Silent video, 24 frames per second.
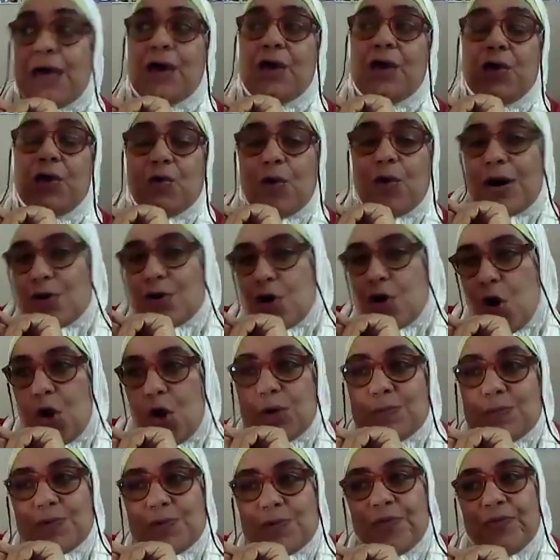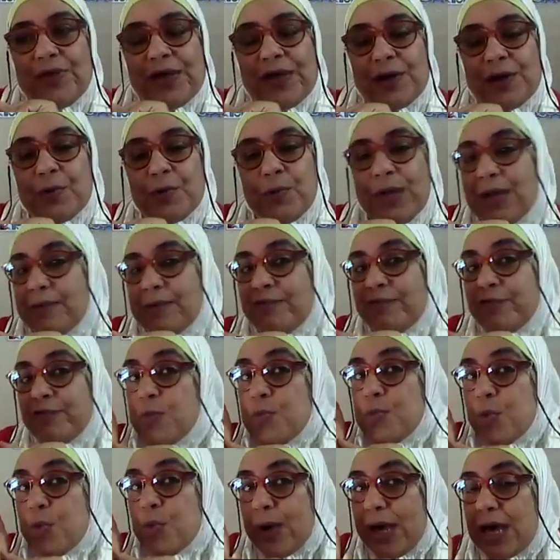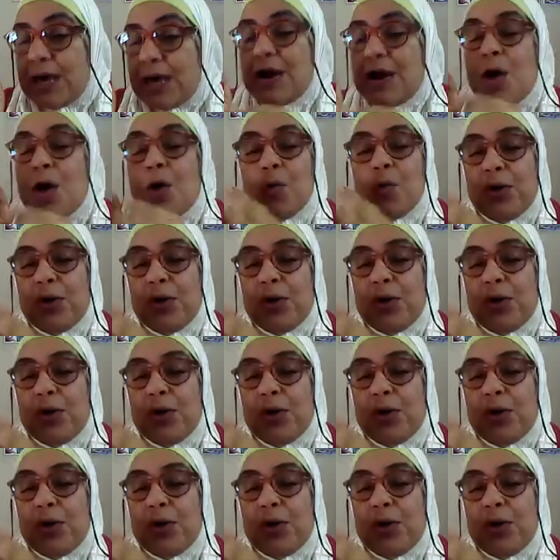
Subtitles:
you are almost there from where